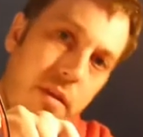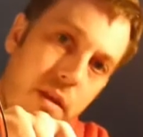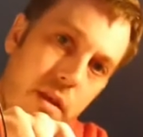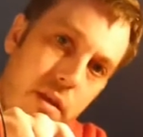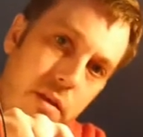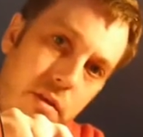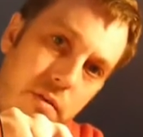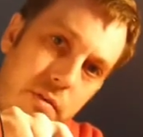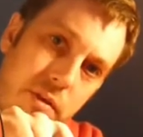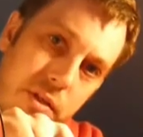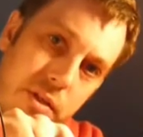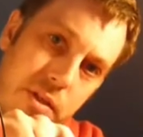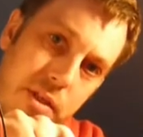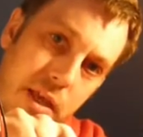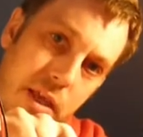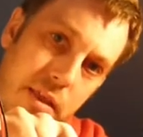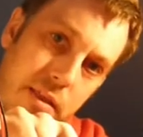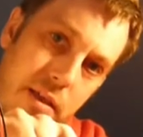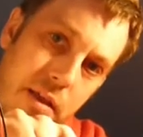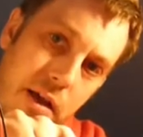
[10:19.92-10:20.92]
you can
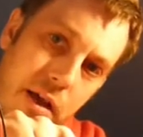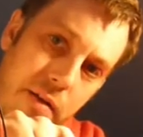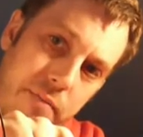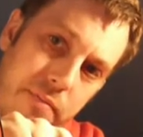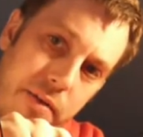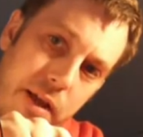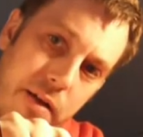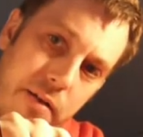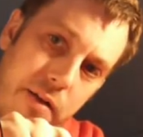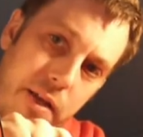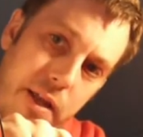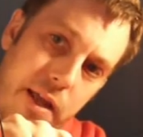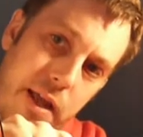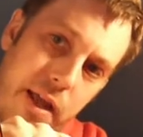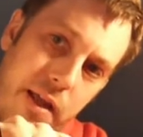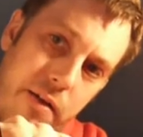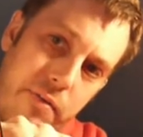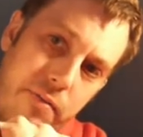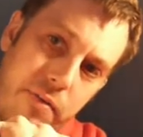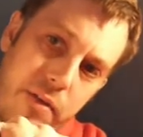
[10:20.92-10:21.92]
see that I'm now going to
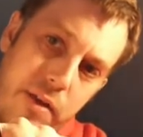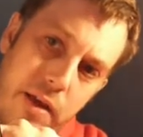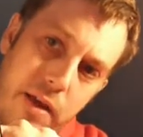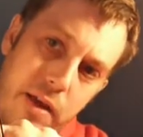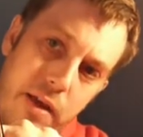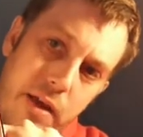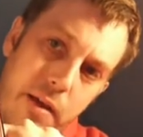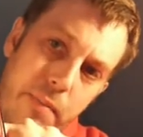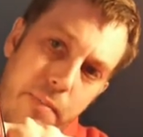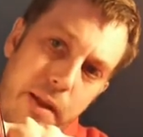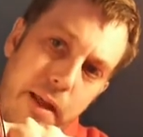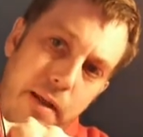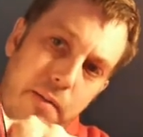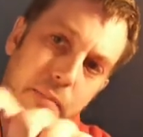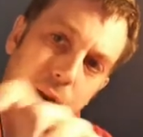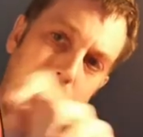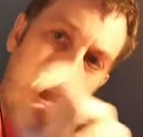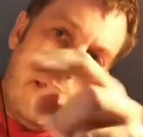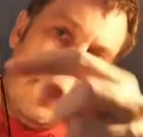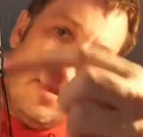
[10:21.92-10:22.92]
have a blink
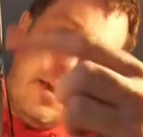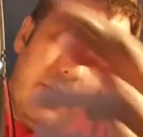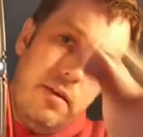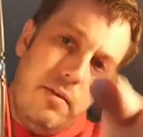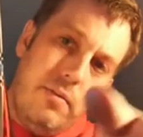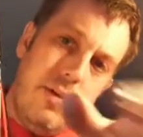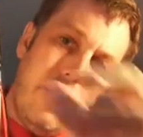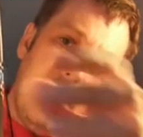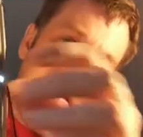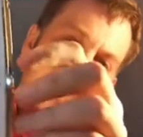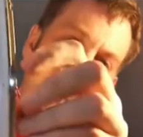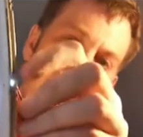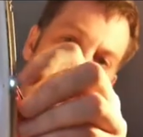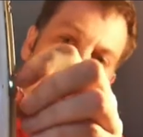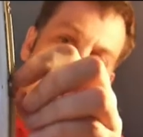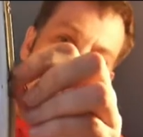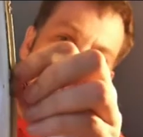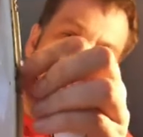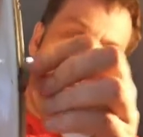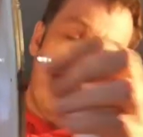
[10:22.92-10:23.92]
blink where I'm
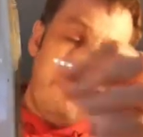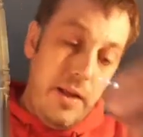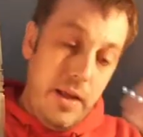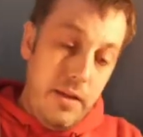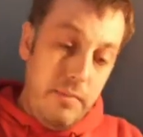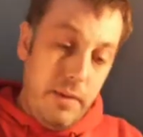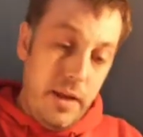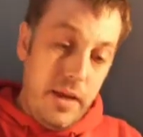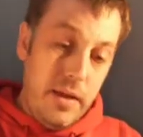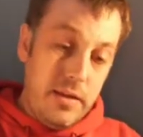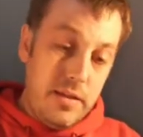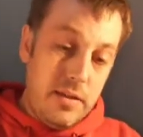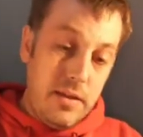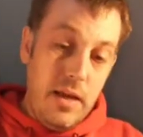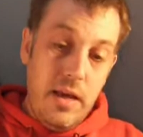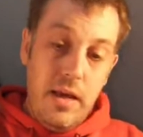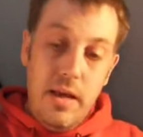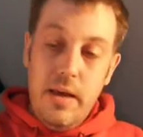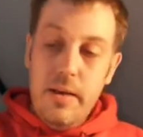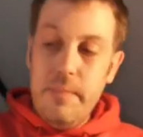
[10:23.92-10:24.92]
supposed to have blink blinks.
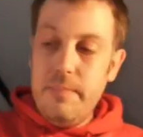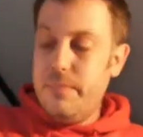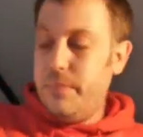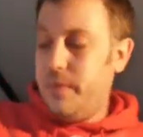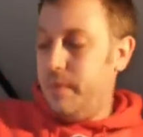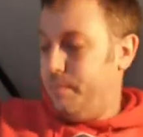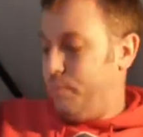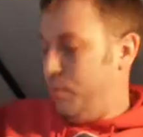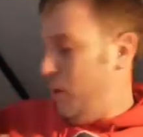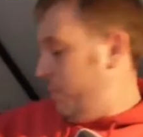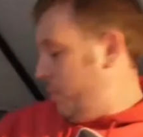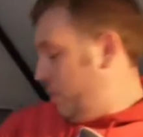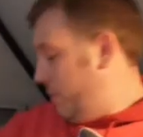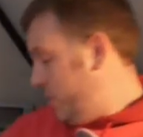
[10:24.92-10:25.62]
The problem